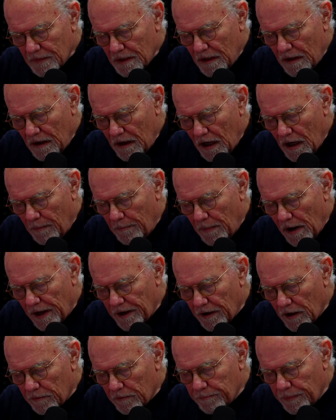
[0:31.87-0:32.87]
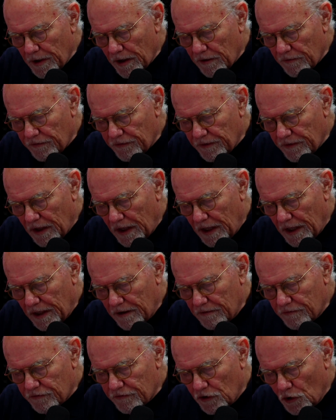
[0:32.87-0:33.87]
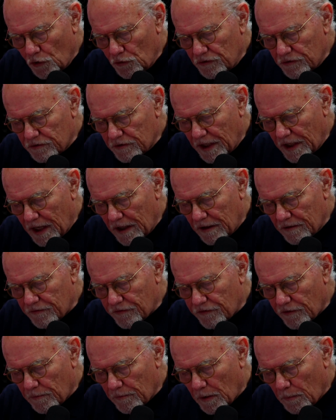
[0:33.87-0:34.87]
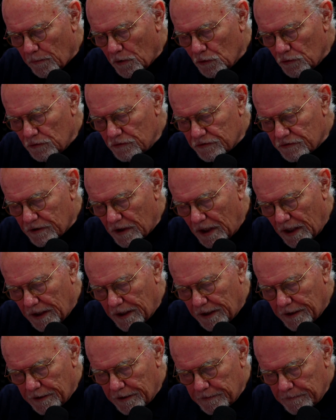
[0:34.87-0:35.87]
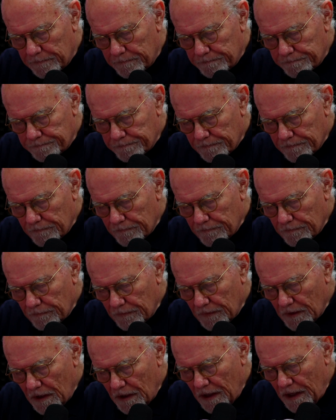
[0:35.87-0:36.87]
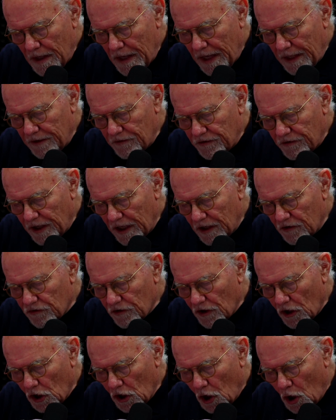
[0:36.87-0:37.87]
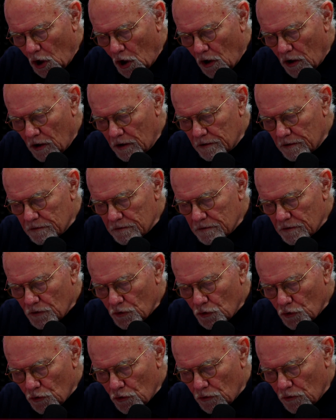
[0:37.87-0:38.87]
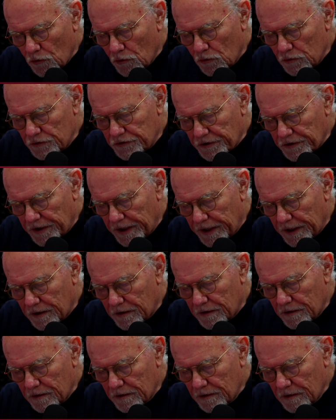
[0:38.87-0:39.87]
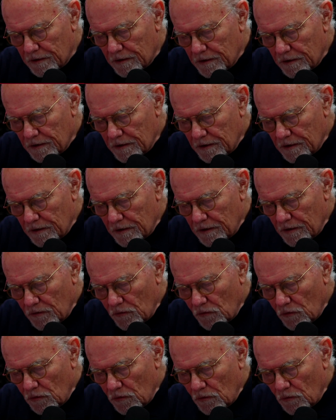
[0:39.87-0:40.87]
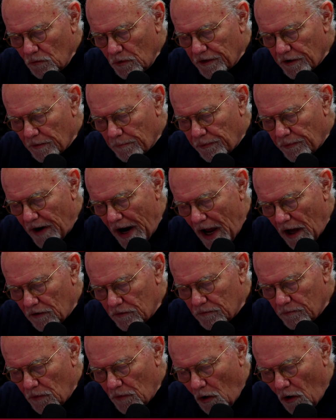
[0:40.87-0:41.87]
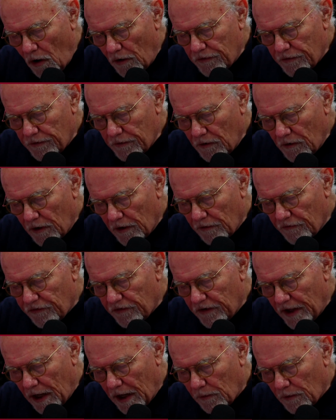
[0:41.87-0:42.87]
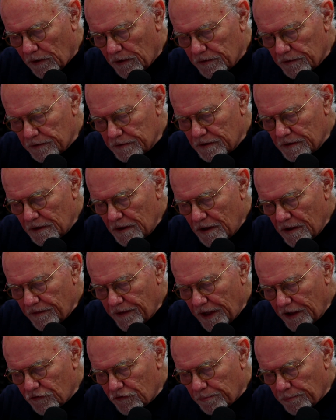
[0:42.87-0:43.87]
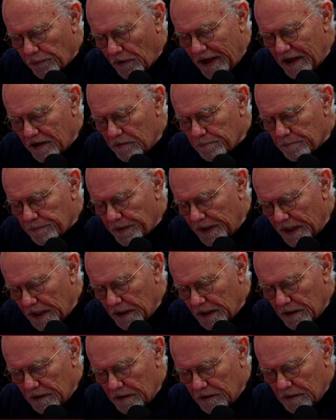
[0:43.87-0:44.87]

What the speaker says: A monarch butterfly floats down from a blue sky and takes a long, cool drink with a brown moth on a flower that's bright pink,